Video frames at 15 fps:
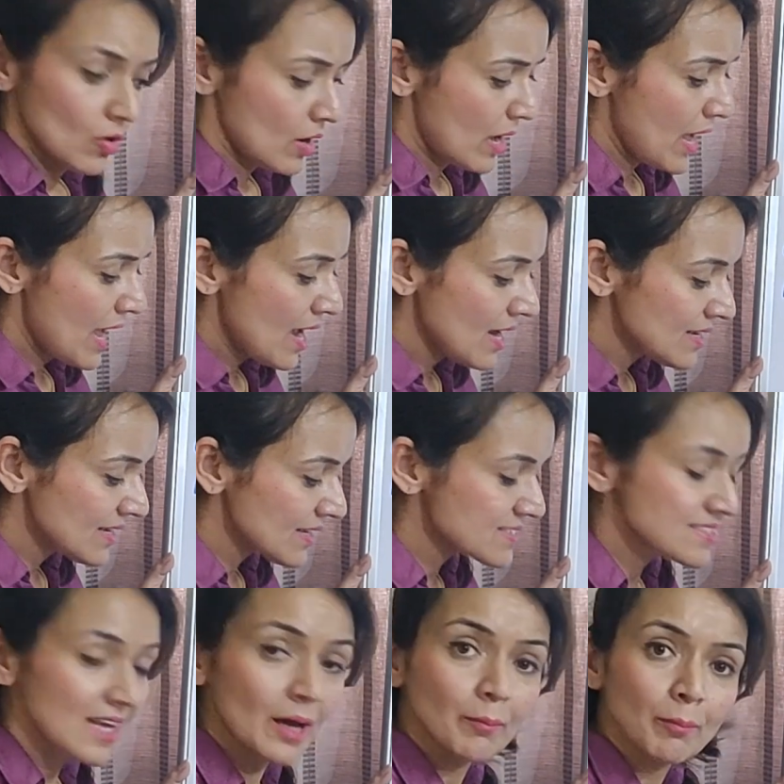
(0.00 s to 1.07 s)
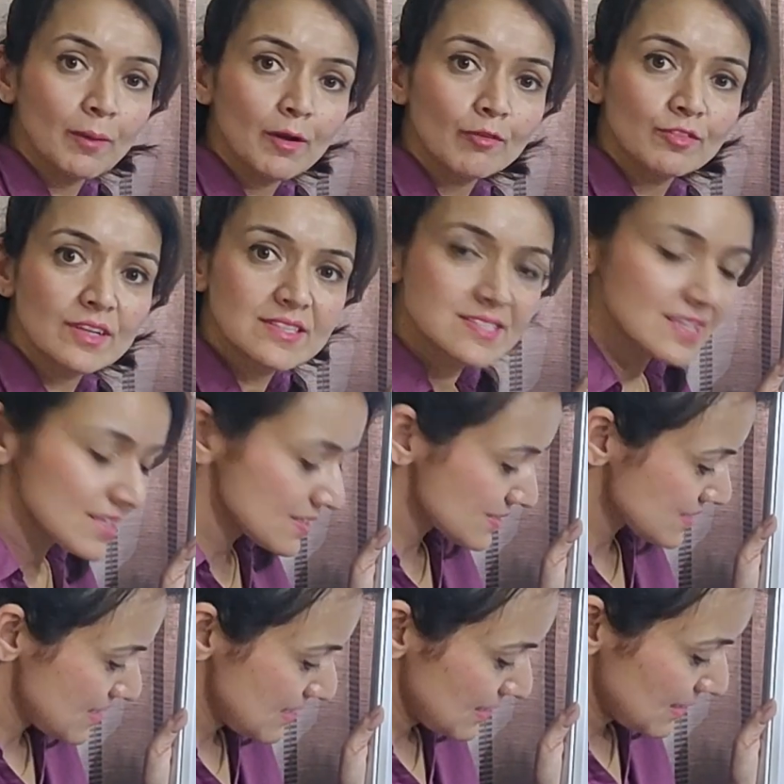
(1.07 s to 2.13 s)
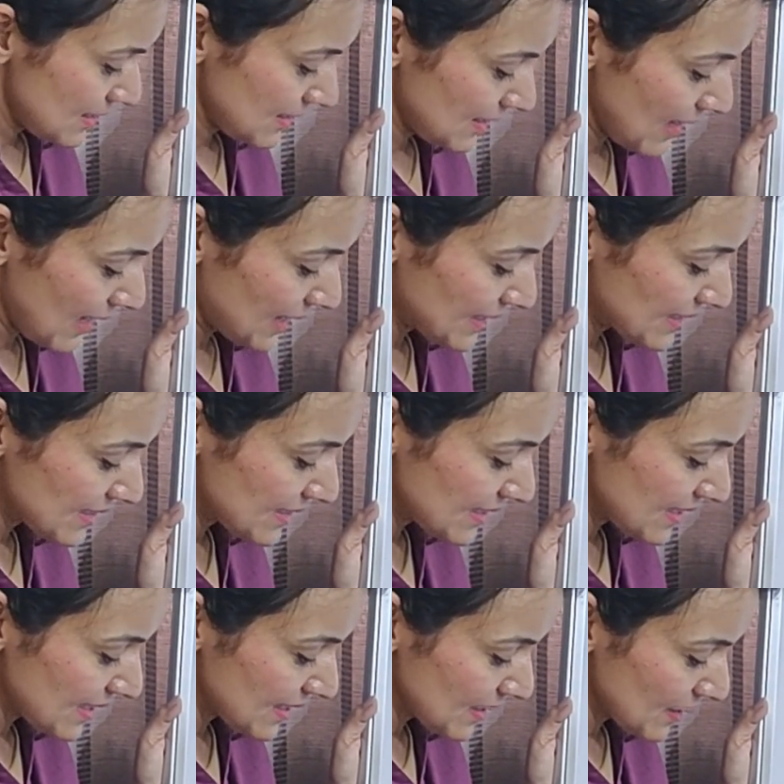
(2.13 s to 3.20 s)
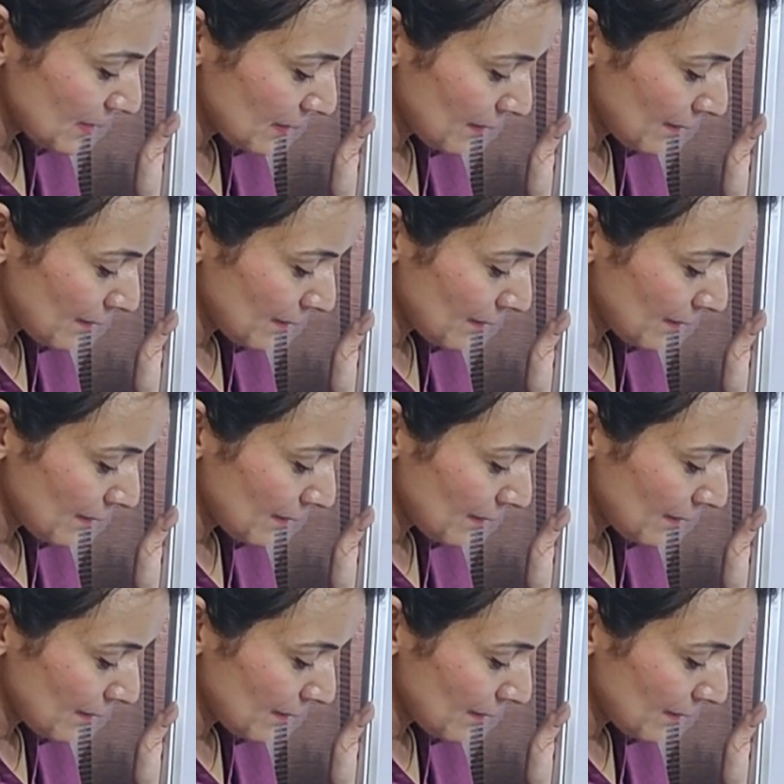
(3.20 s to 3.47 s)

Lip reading: And example of this is lightning